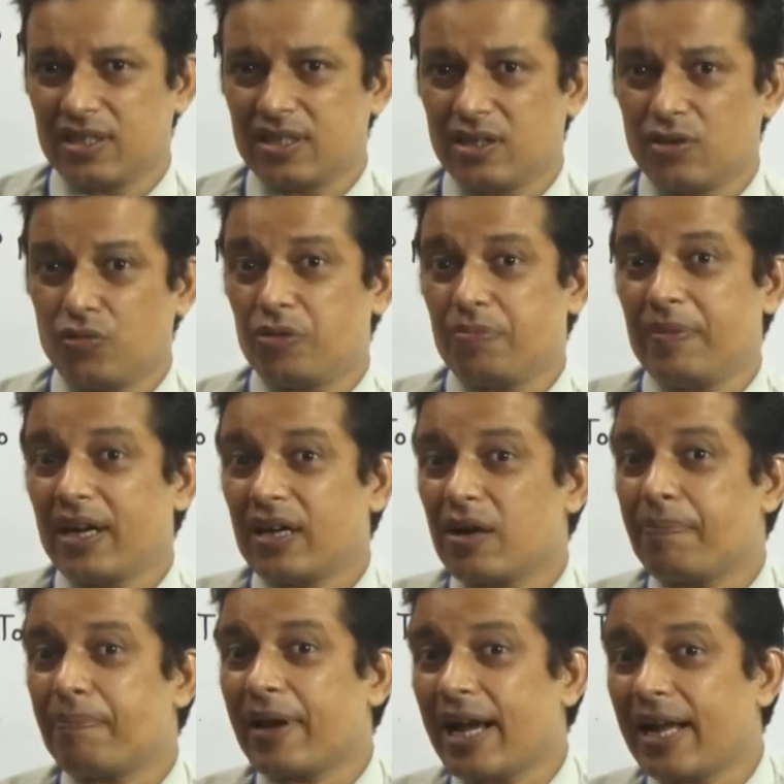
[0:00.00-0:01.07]
We make a
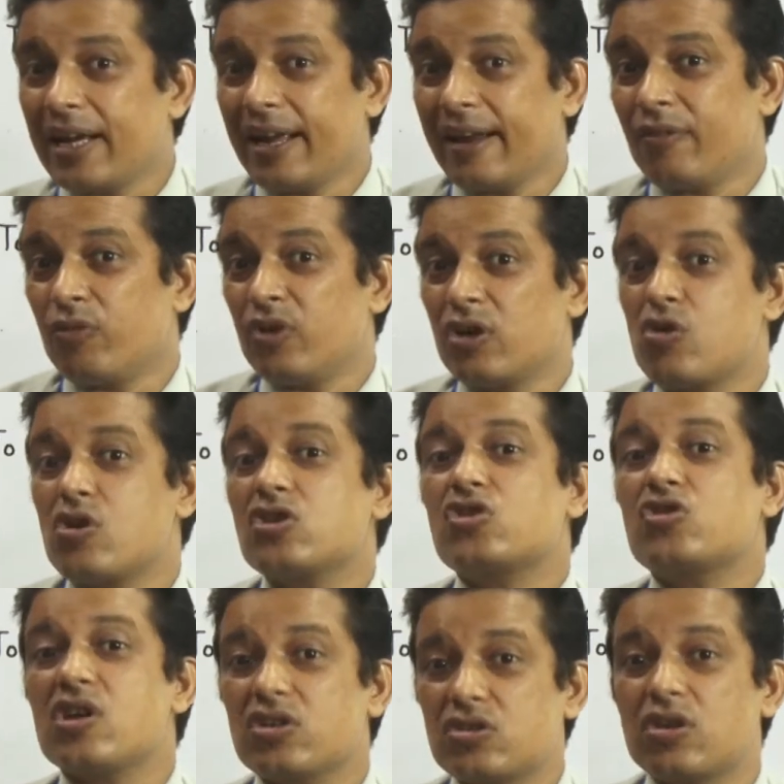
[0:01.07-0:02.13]
plan and we
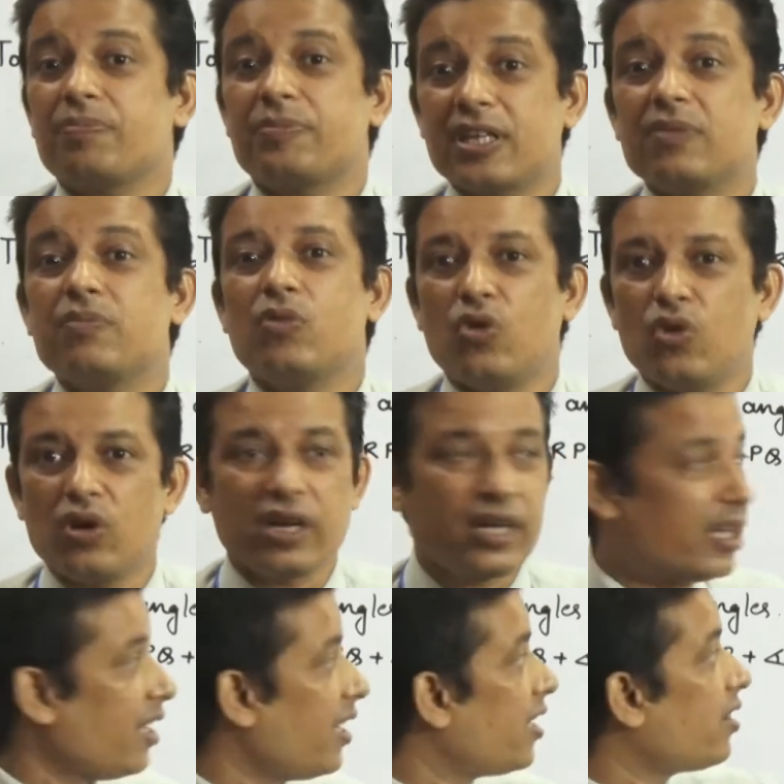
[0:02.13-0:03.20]
construct something more
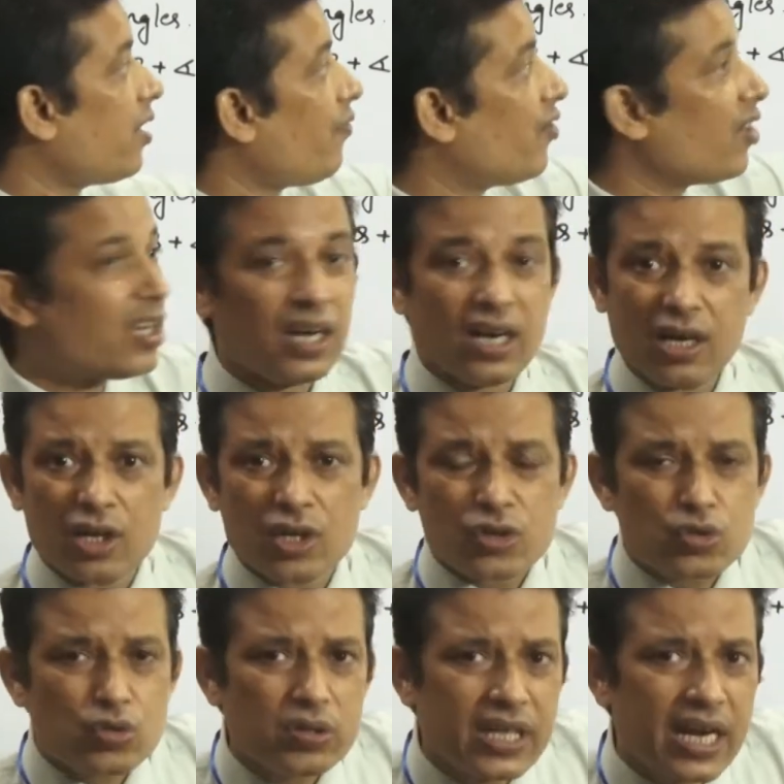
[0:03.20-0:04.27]
in the figure,
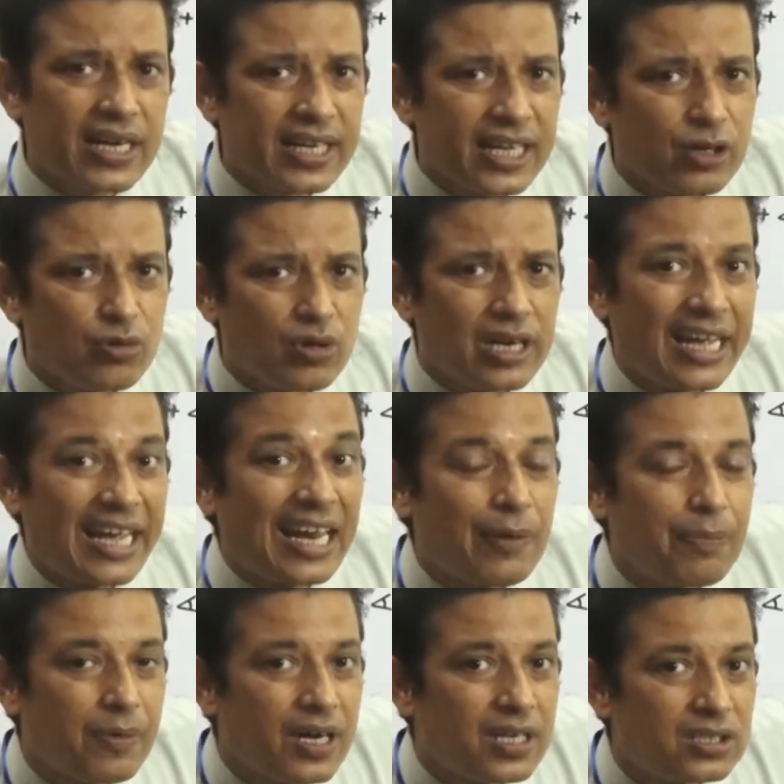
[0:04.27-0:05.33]
so that it will help
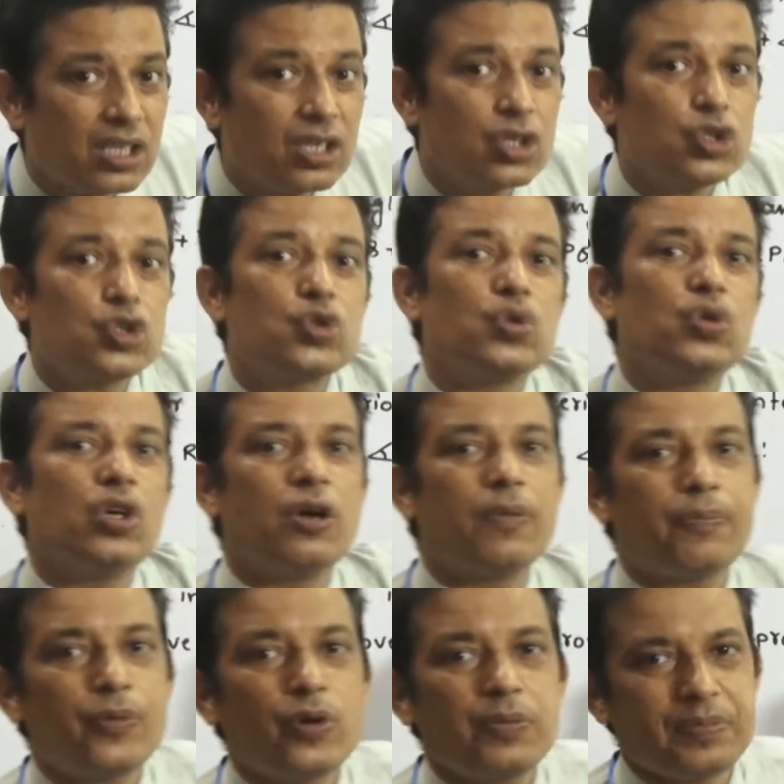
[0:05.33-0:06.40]
us to
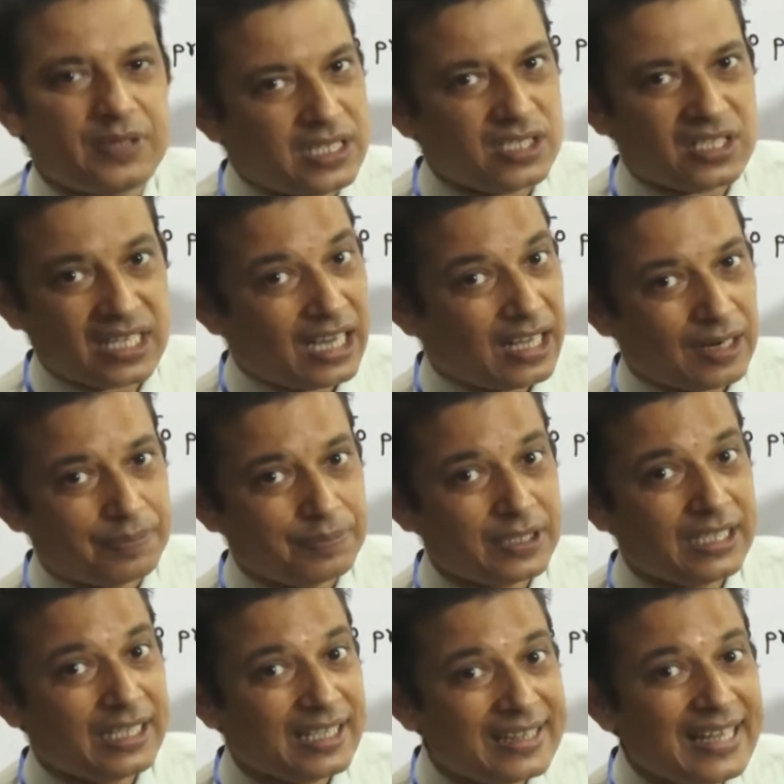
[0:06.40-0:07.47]
prove this theorem.
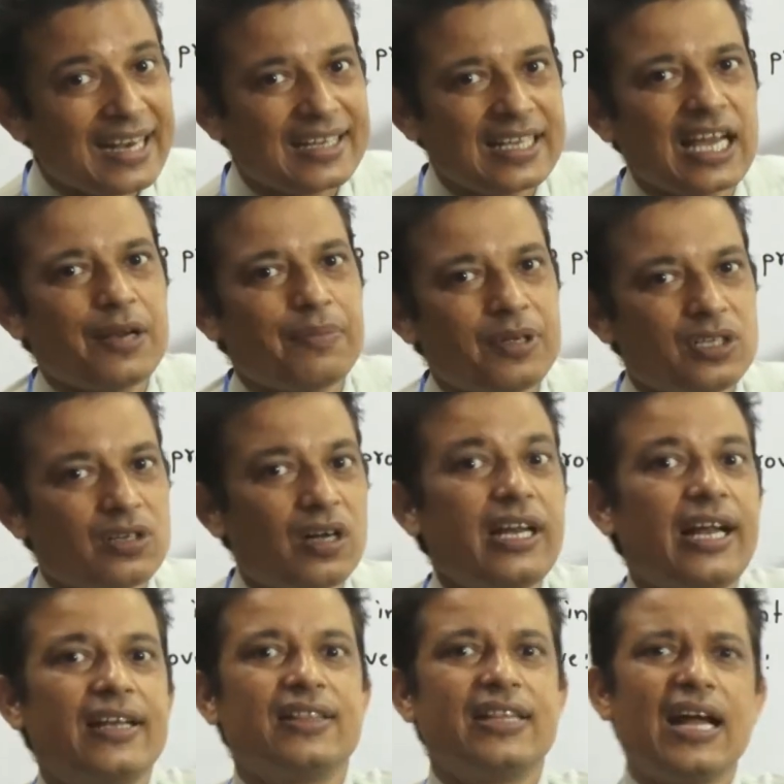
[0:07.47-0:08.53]
That can be done,
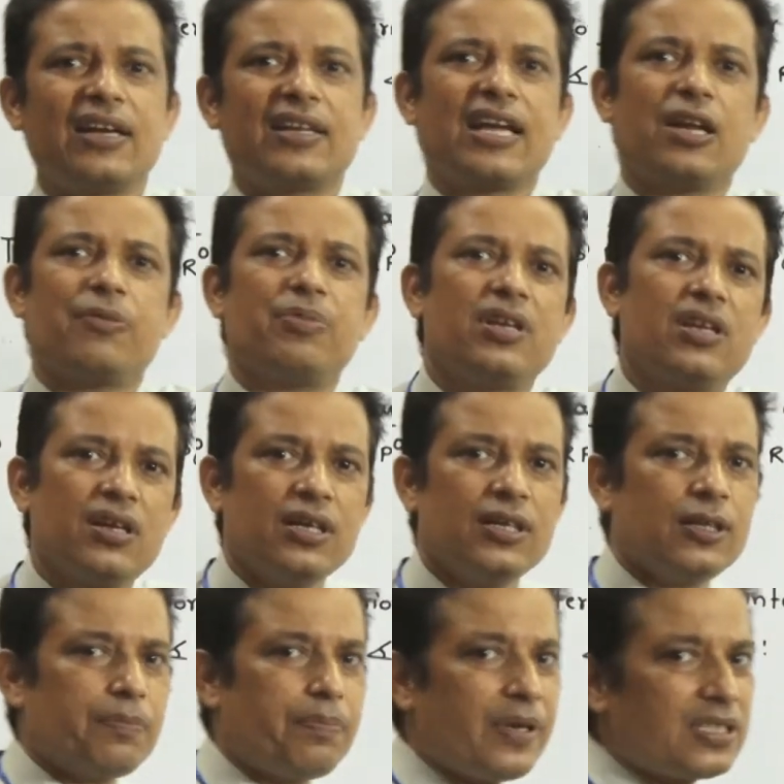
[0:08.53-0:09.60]
and that can be
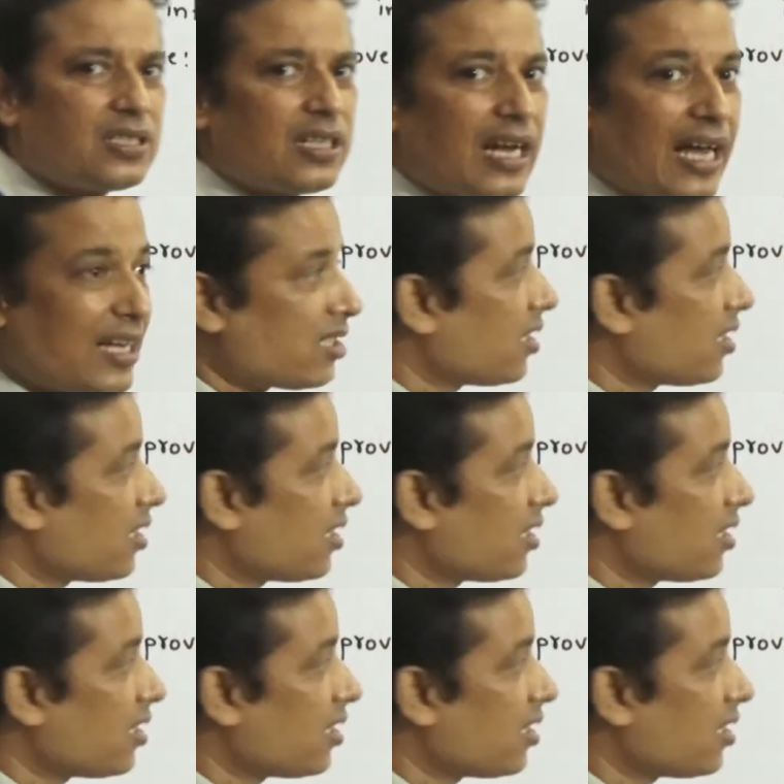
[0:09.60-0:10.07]
mentioned as